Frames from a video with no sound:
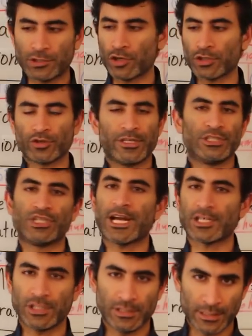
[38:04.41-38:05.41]
testosterone
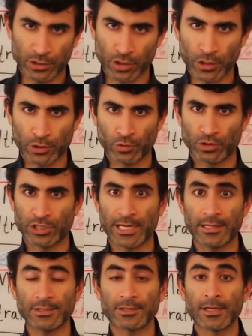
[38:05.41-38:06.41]
injection, testosterone
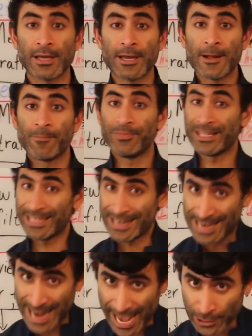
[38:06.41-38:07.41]
gels, then the
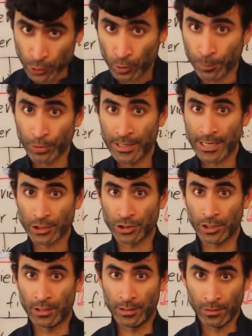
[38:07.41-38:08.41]
natural
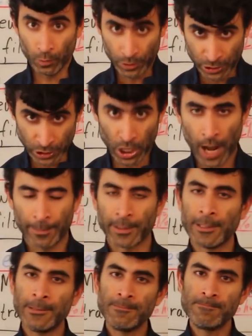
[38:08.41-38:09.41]
production will
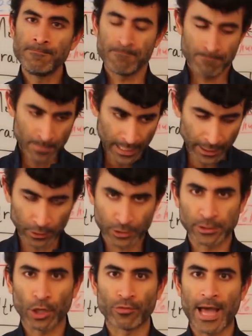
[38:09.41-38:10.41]
stop. It'll
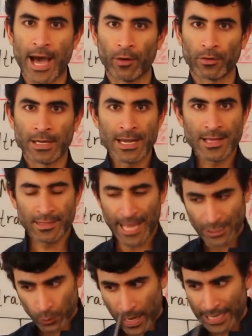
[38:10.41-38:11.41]
slow down.
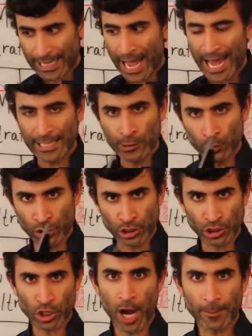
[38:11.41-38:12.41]
That's why guys who
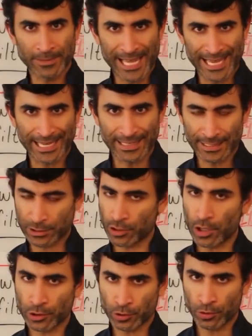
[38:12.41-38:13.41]
stop taking
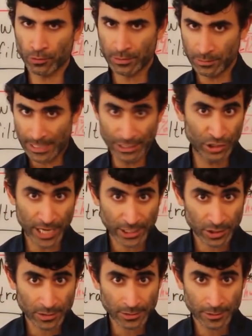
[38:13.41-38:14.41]
testosterone
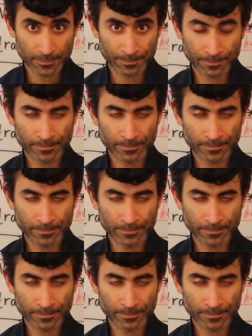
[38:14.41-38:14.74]
injections,